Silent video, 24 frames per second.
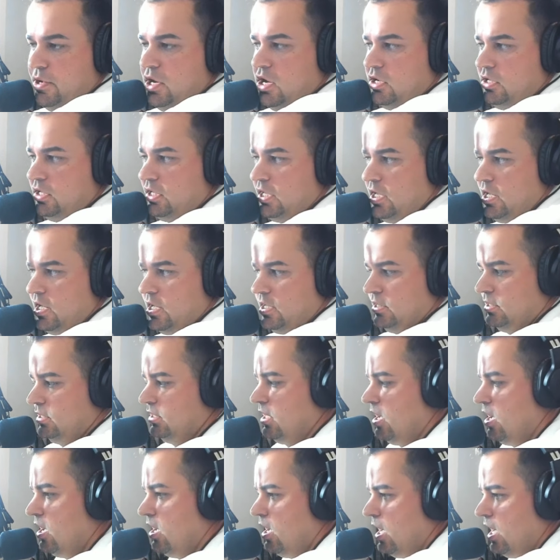podcast.
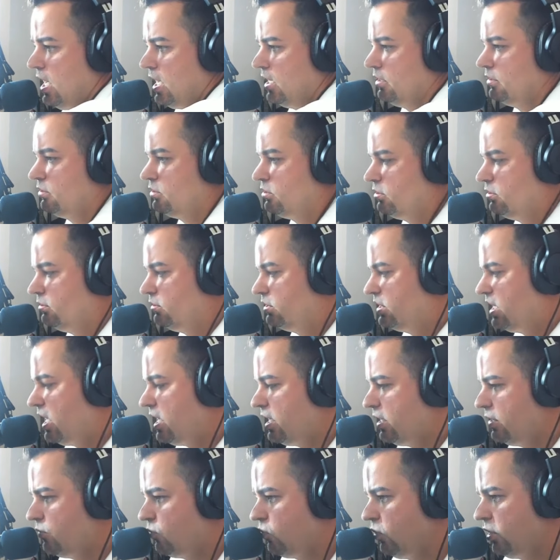And
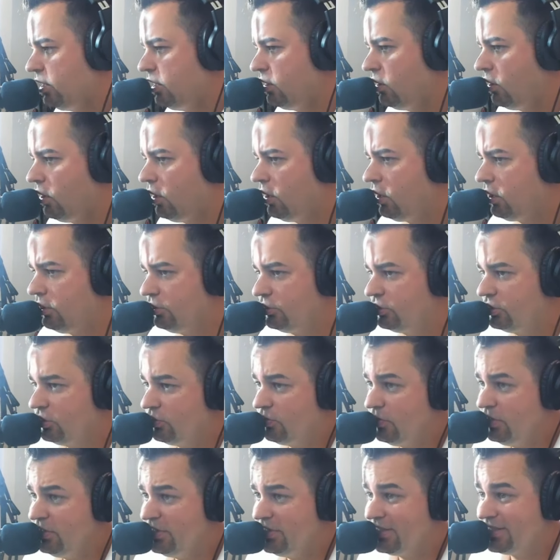today we are
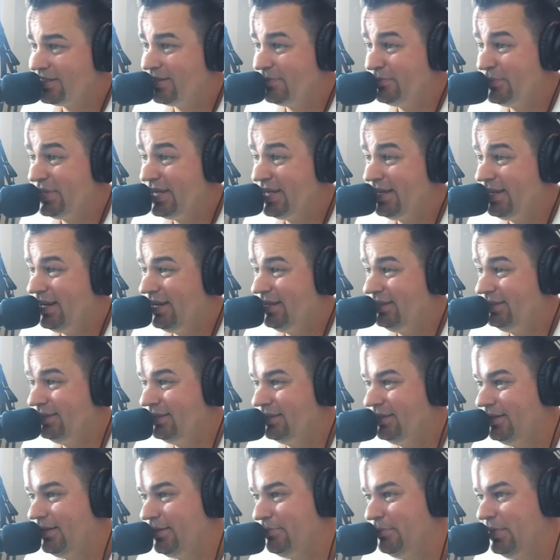doing something a
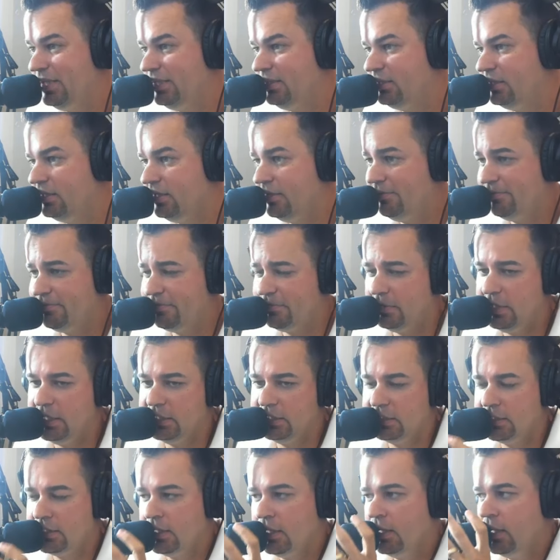little bit
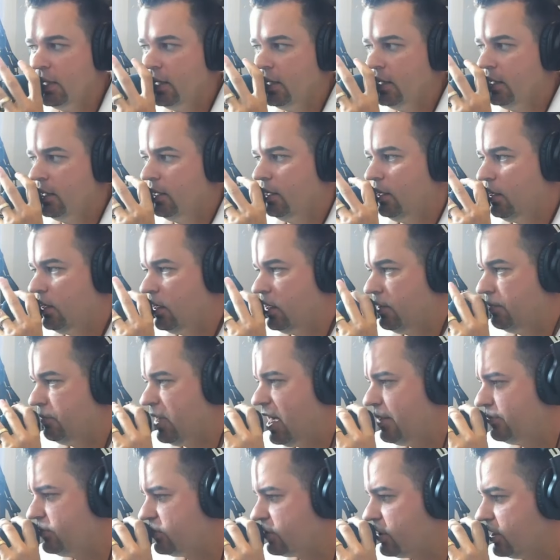different. Um,
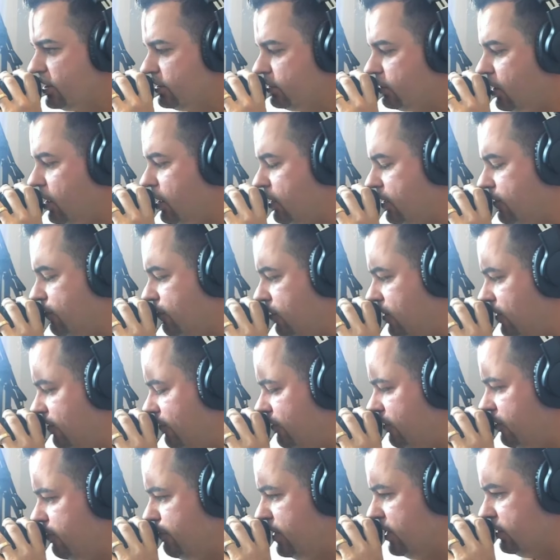I'm just going to talk for a
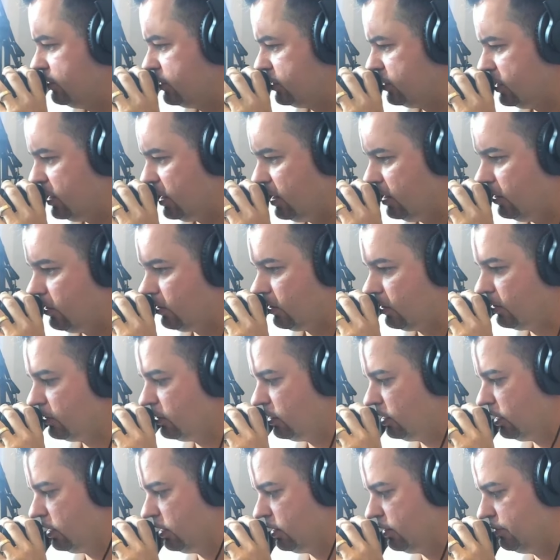few minutes here
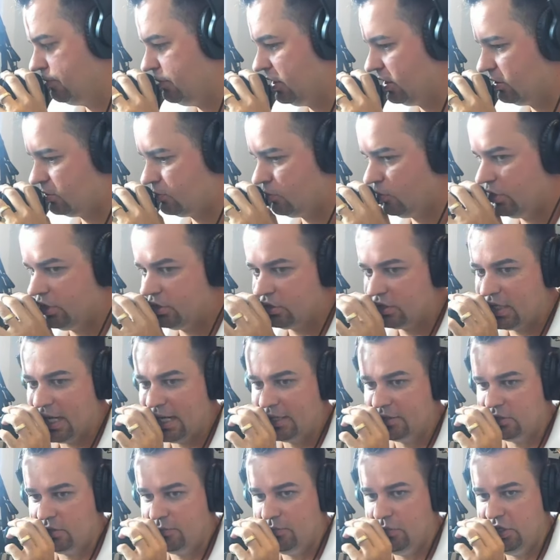um, because we just
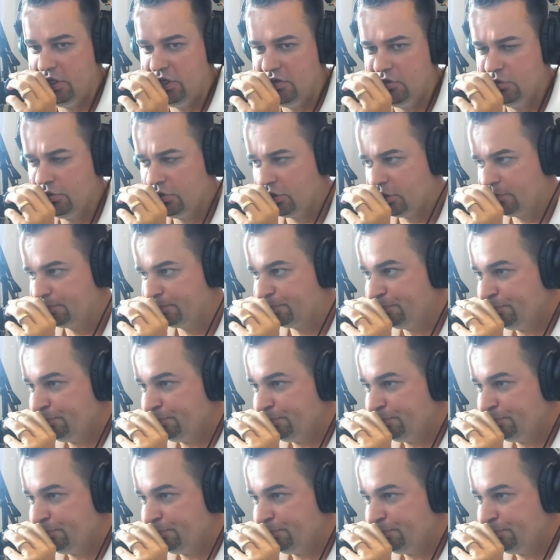got some news